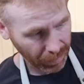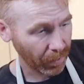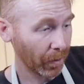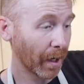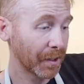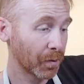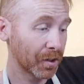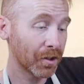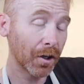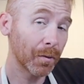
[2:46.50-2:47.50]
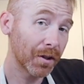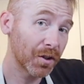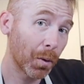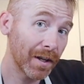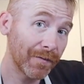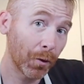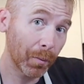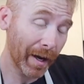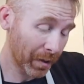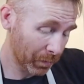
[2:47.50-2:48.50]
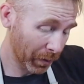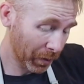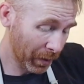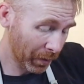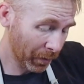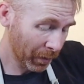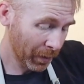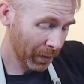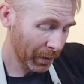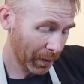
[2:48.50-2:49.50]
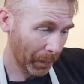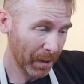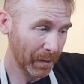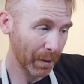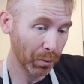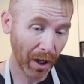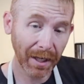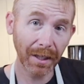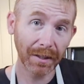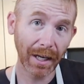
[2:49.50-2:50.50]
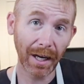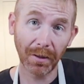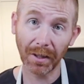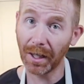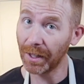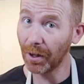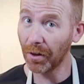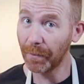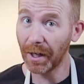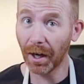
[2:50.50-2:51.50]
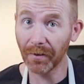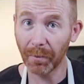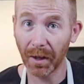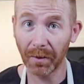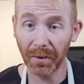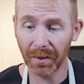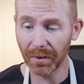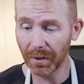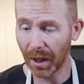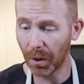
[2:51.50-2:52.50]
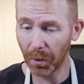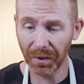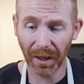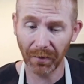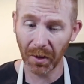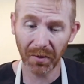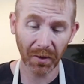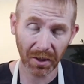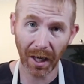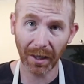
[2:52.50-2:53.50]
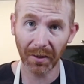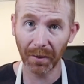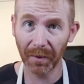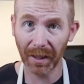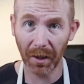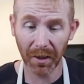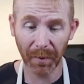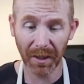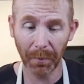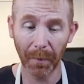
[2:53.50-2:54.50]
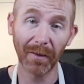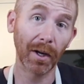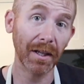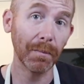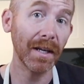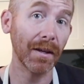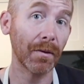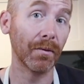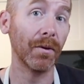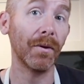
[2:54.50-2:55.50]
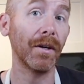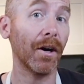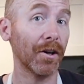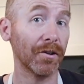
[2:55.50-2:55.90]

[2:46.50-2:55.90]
Alright, so we're starting with a 24-pound bird here. I'm going to be breaking it down, cutting all the meat off the bones. We'll save those for stock or something else, but then we'll be running the meat through our